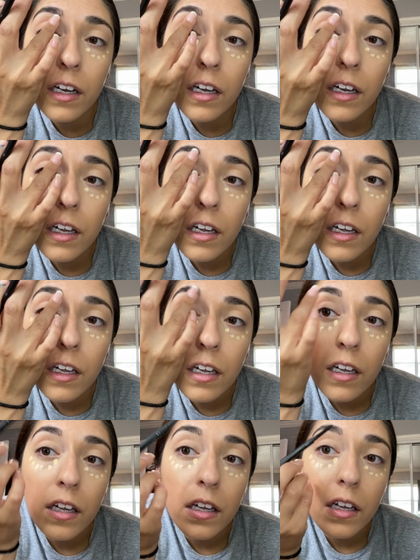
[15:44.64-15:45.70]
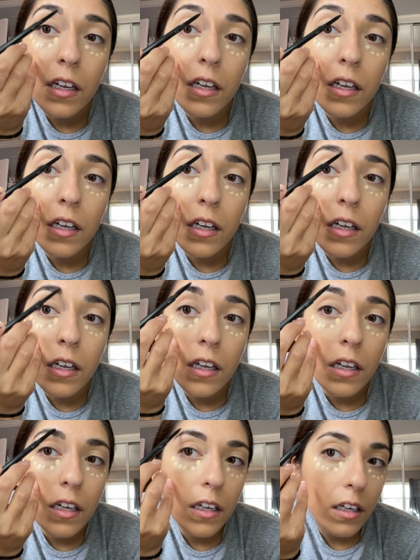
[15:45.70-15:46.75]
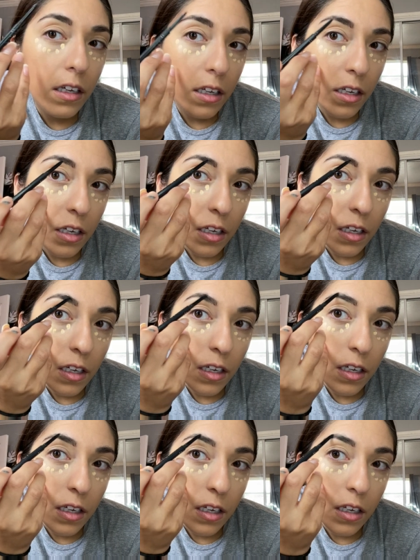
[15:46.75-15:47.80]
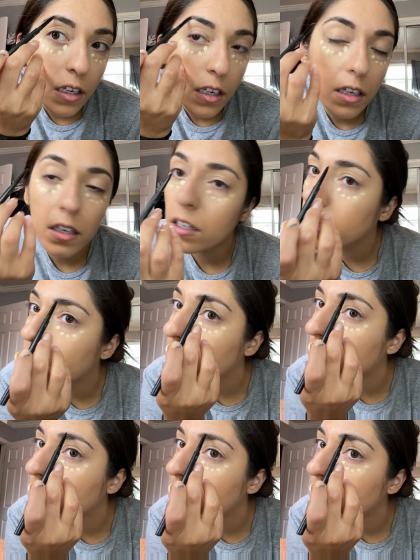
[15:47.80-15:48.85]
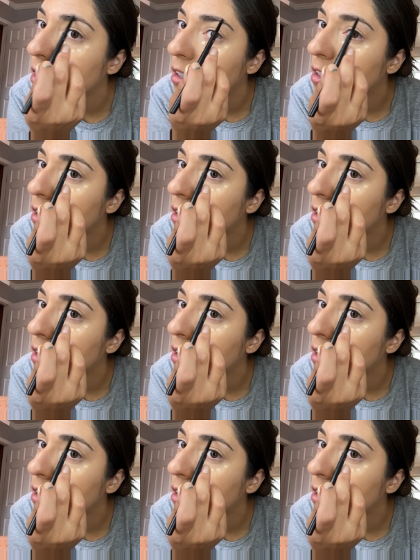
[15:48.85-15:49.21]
Nothing is said.